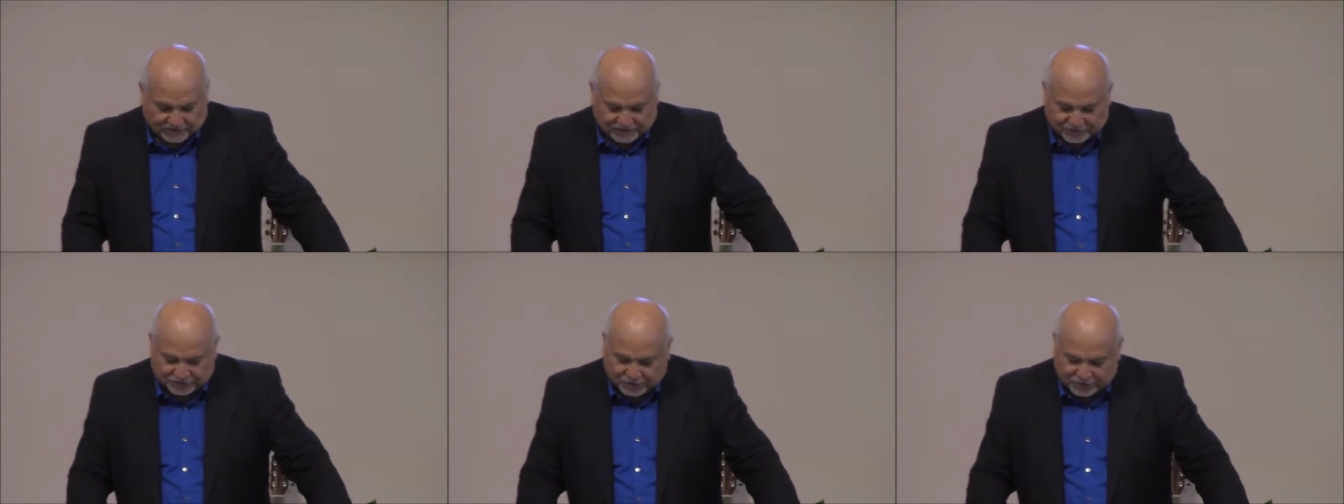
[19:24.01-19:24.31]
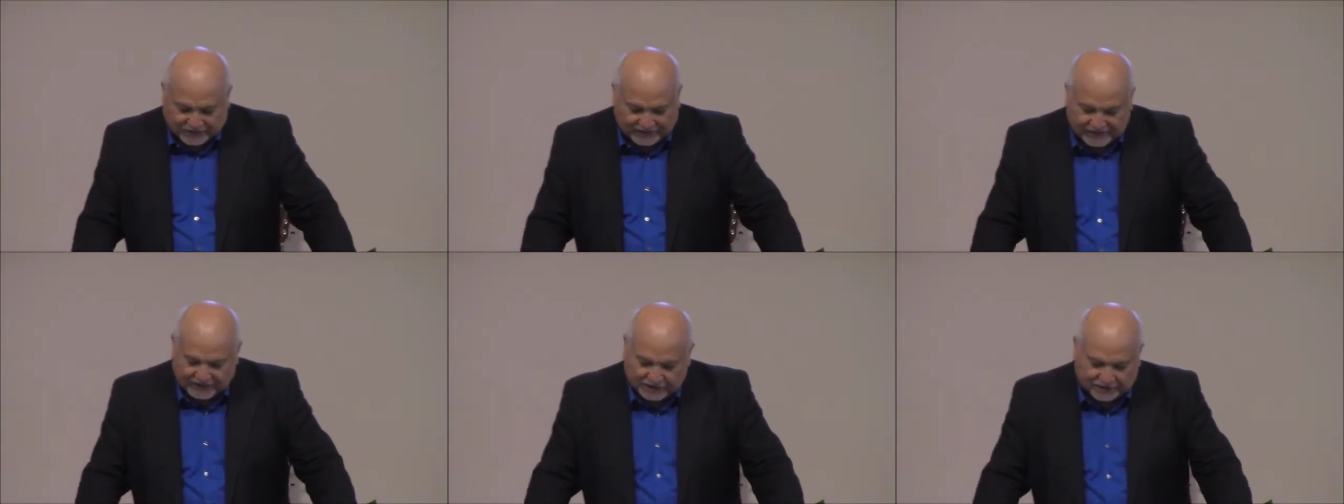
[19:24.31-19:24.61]
there's
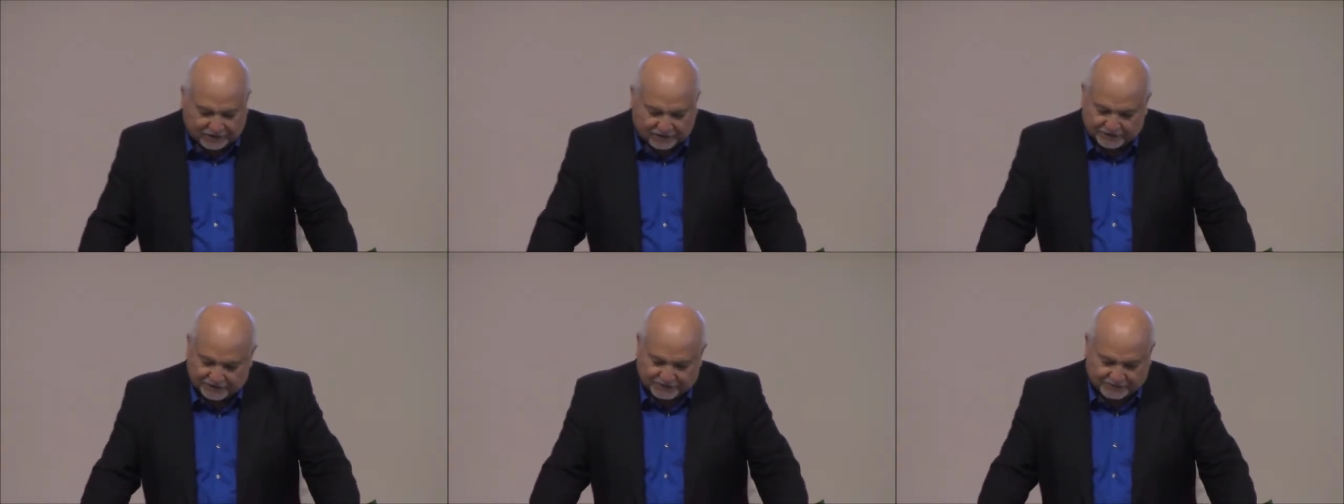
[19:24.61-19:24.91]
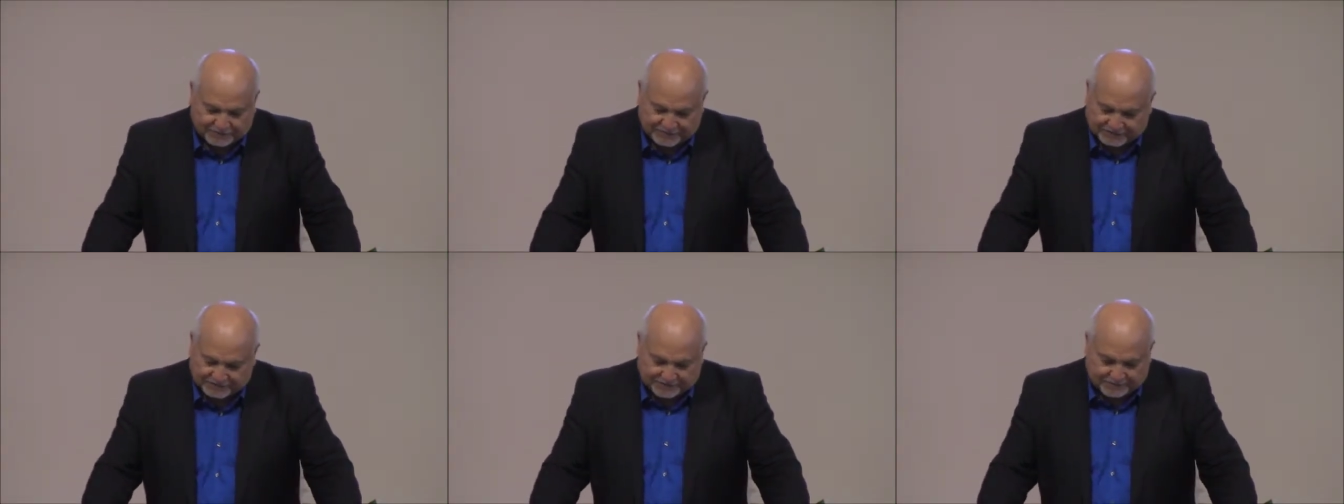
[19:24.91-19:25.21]
great
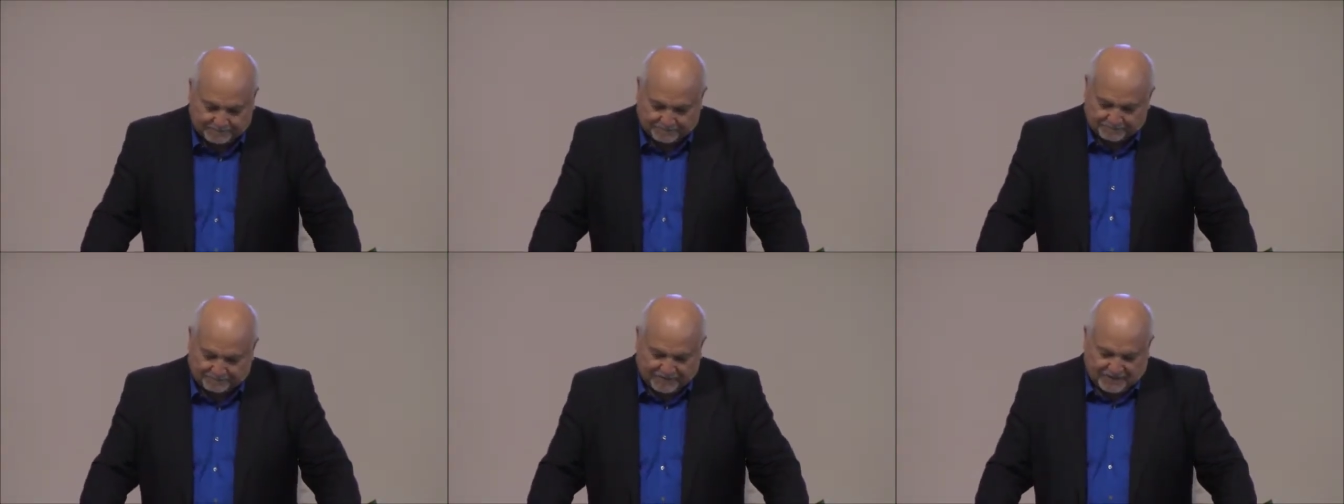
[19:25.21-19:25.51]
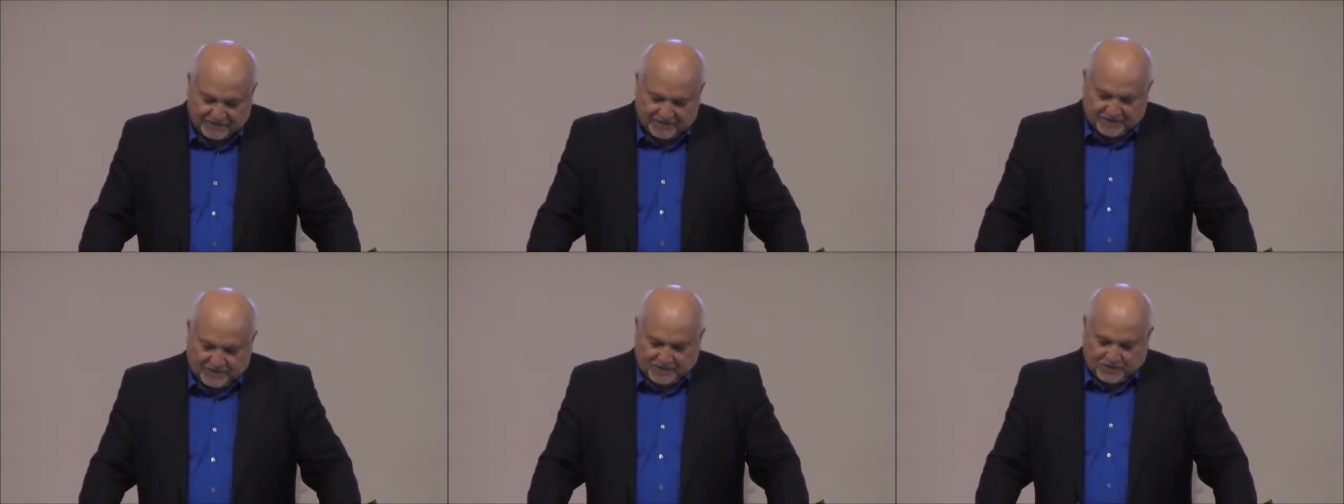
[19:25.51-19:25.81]
encouragement
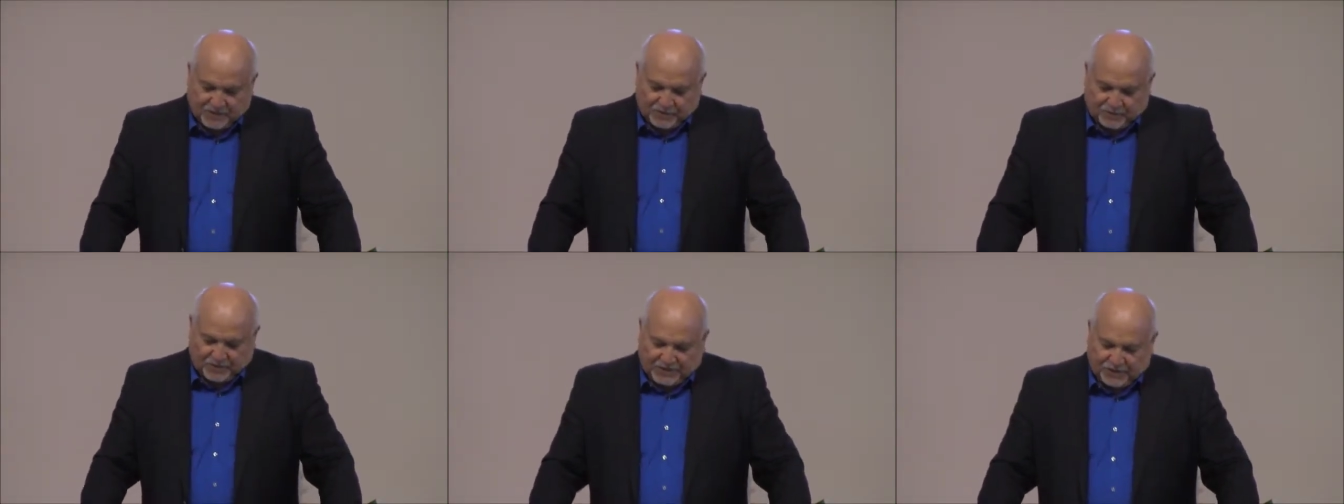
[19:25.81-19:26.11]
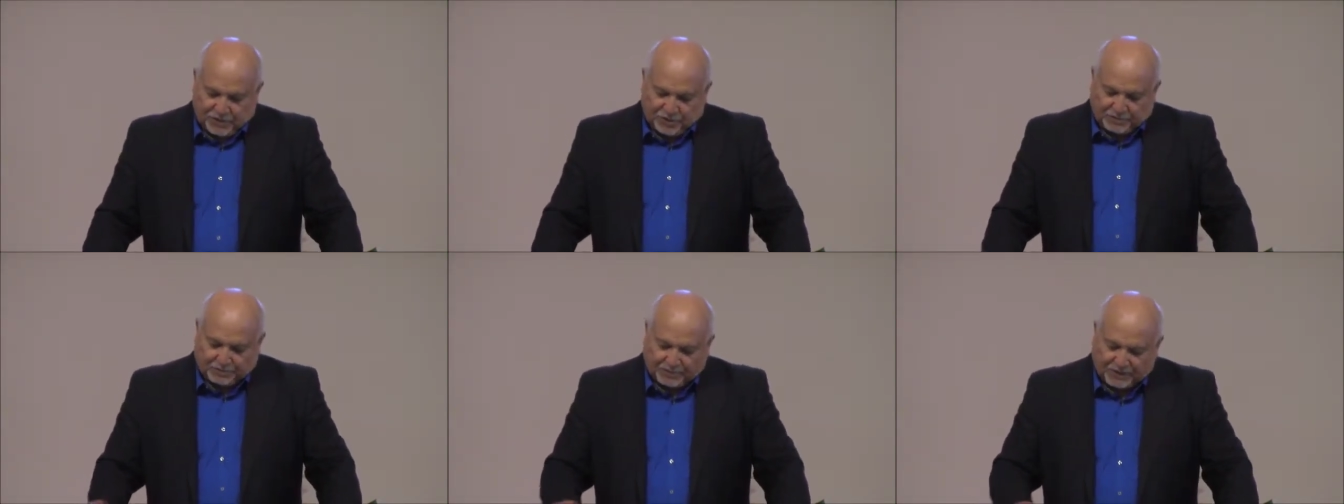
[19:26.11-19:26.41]

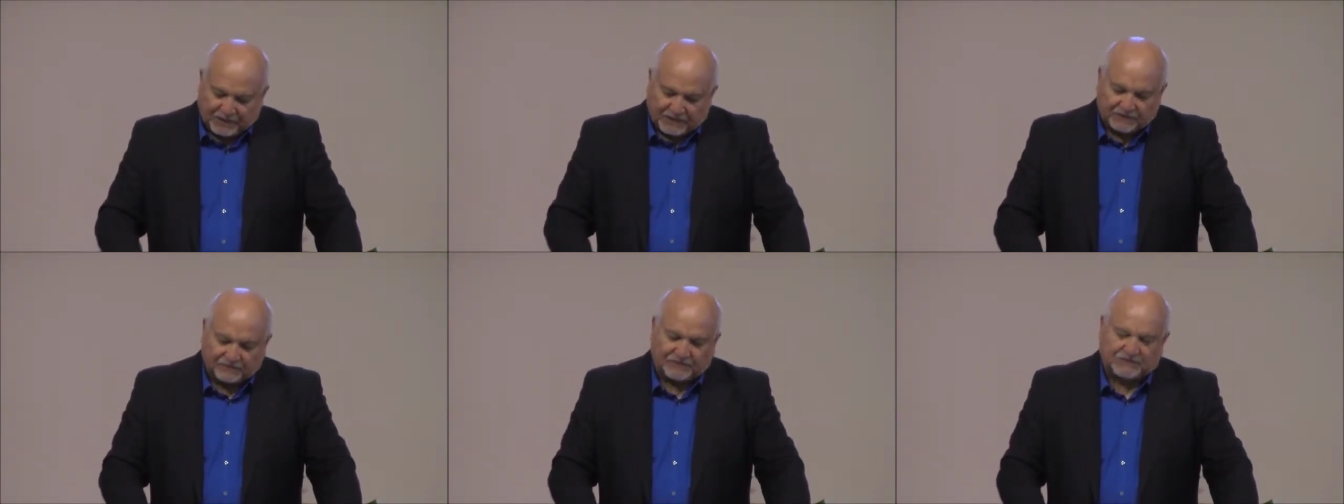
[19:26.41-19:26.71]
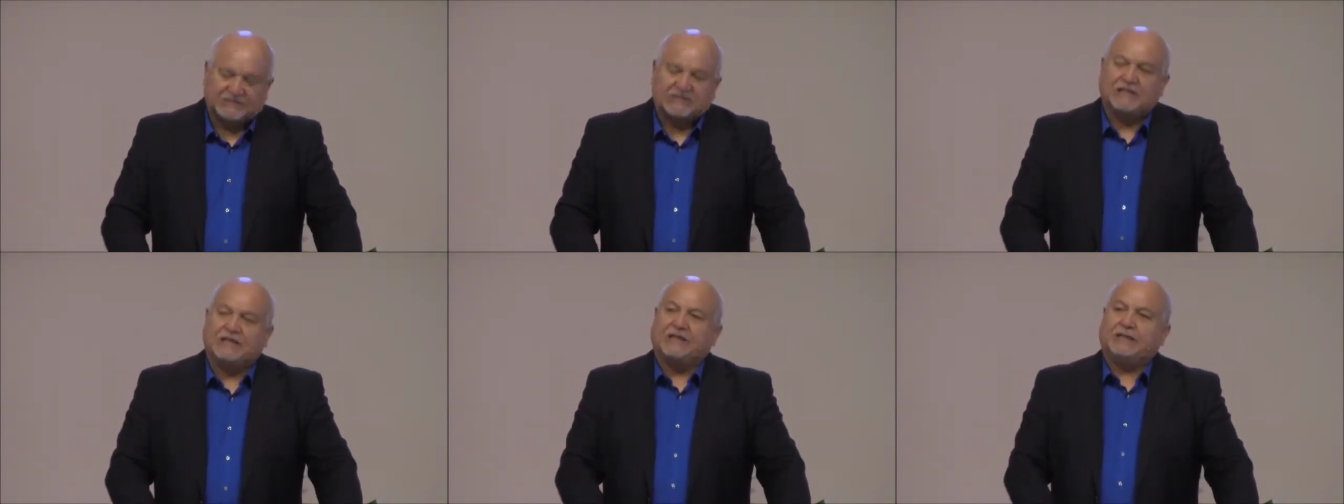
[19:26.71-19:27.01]
when you're part of a
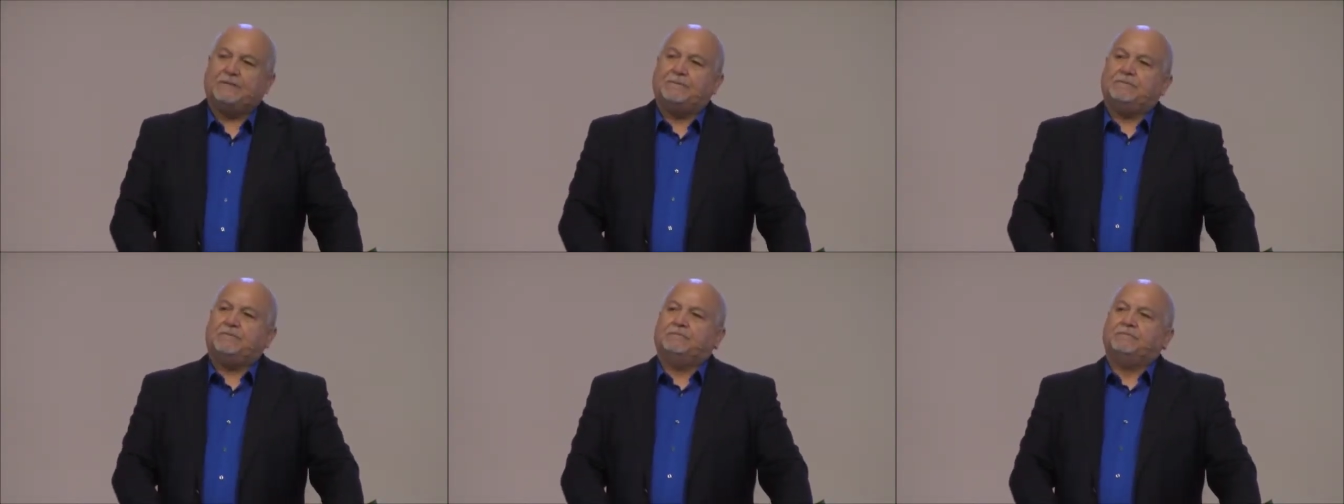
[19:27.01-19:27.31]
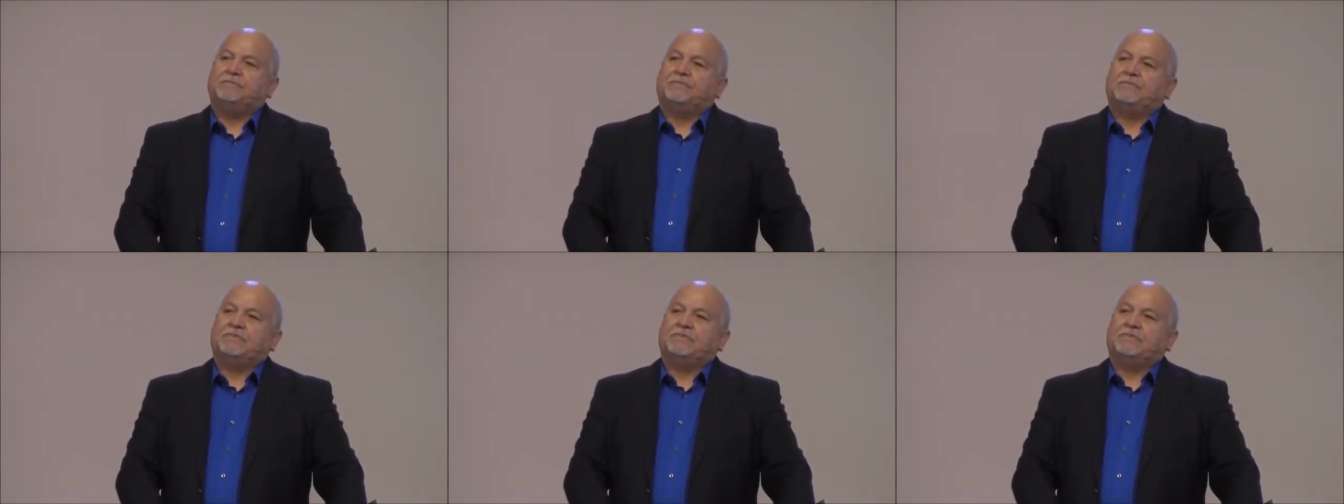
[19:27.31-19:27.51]
team.